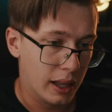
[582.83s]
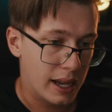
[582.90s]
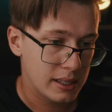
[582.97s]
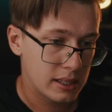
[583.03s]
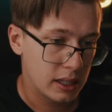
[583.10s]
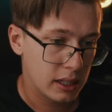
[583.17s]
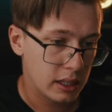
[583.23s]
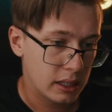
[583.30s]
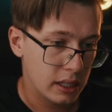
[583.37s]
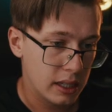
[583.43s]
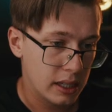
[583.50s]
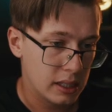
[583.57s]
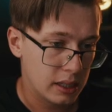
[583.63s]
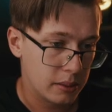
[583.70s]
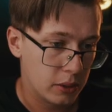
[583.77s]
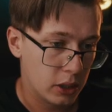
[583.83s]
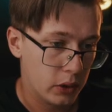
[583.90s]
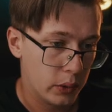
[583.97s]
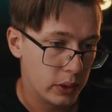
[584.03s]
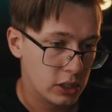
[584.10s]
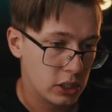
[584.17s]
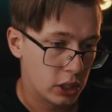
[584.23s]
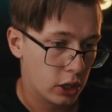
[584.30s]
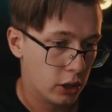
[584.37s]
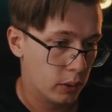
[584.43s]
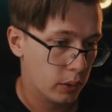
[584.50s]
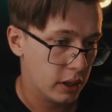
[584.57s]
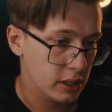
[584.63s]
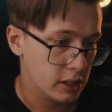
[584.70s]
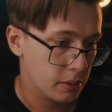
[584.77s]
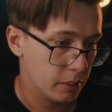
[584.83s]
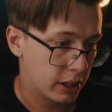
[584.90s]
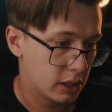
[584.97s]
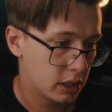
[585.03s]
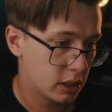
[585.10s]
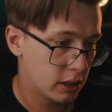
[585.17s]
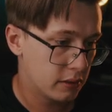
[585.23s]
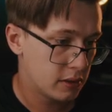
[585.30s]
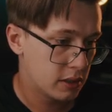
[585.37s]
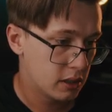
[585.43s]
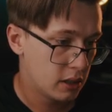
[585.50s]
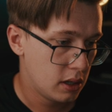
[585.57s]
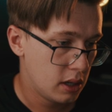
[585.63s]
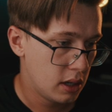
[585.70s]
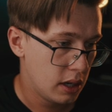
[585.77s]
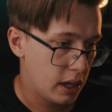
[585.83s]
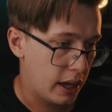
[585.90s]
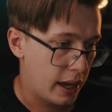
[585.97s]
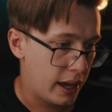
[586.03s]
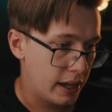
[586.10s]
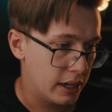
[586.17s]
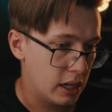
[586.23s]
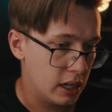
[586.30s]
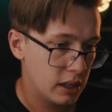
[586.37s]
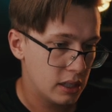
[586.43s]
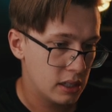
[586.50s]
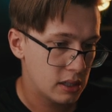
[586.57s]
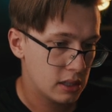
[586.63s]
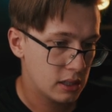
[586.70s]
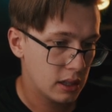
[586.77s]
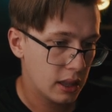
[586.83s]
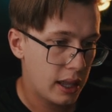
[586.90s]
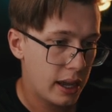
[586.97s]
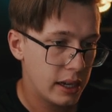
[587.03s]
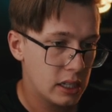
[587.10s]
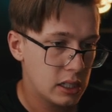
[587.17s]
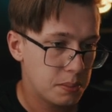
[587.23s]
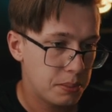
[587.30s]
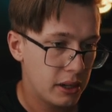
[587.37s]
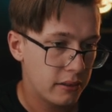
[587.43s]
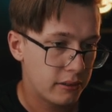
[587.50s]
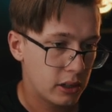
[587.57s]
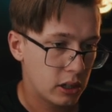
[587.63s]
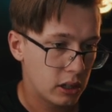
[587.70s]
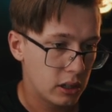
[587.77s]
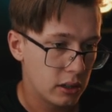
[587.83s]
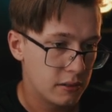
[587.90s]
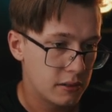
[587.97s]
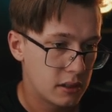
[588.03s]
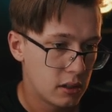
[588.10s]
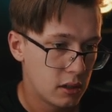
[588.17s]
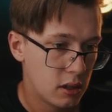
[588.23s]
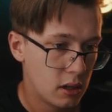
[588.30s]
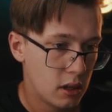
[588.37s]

Last thing is I'm going to go into my curves, add the slightest bit of curves,